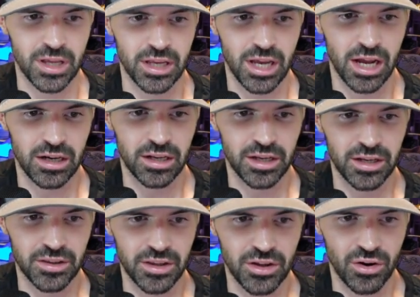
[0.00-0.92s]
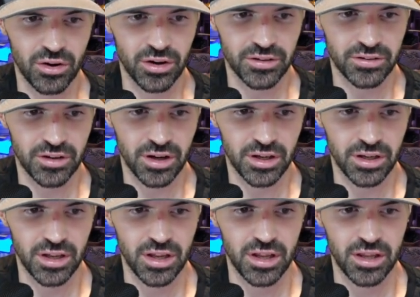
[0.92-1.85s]
Calculating the
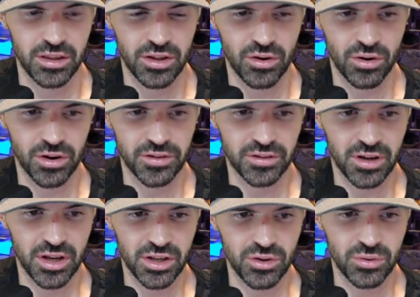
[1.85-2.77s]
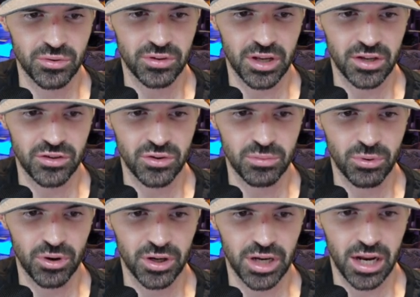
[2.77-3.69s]
RSI use a
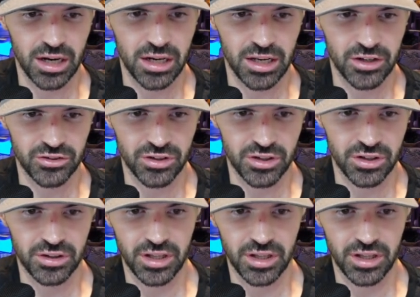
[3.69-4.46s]
two-part calculation